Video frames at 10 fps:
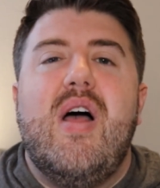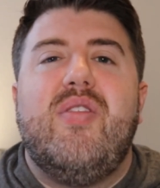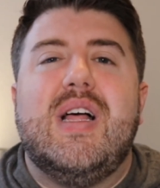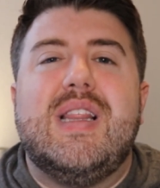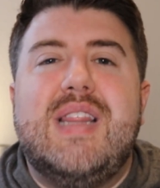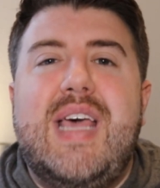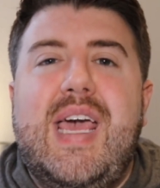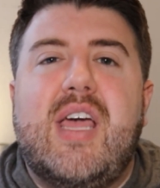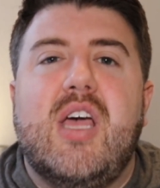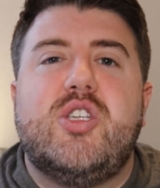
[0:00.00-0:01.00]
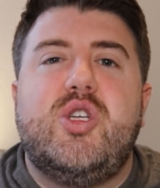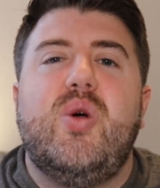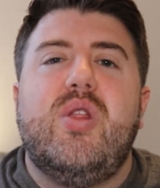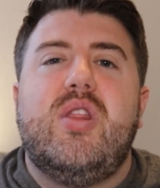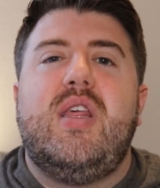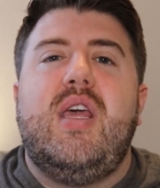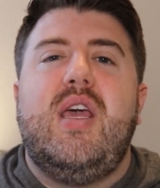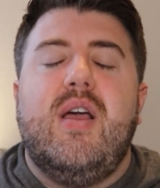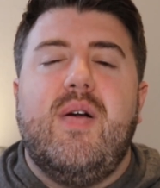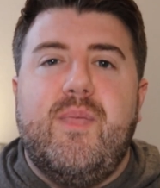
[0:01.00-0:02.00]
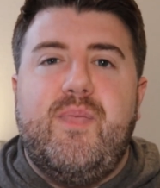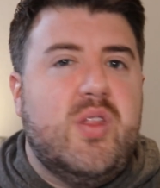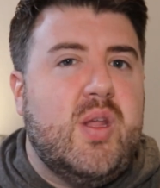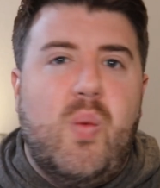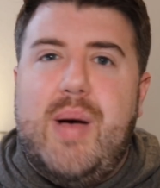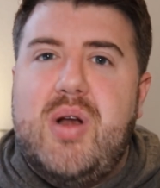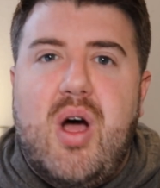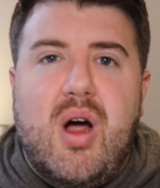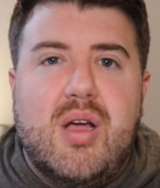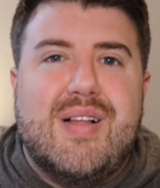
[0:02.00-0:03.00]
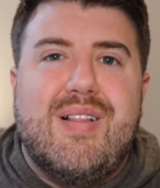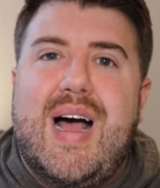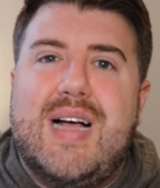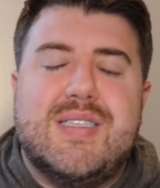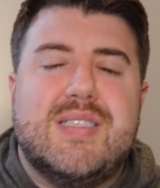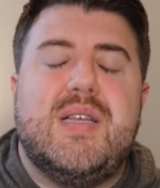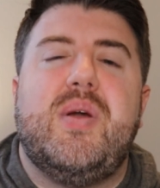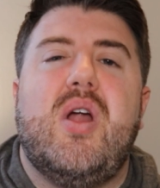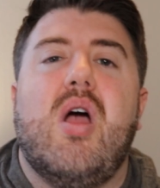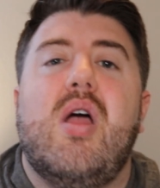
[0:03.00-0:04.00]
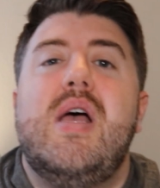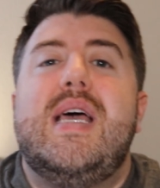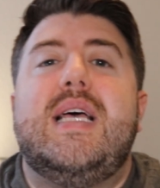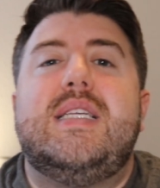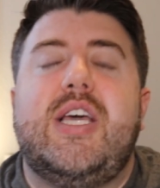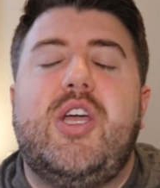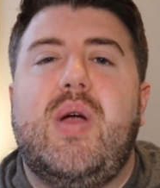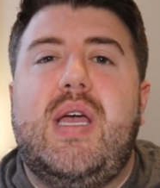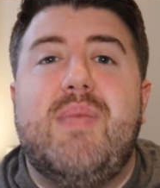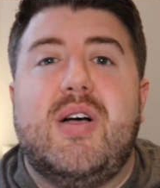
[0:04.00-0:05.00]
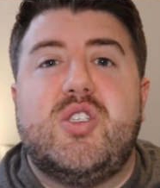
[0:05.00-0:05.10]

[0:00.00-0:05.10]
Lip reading: The link to the webinar, the class, the seminar is in your email.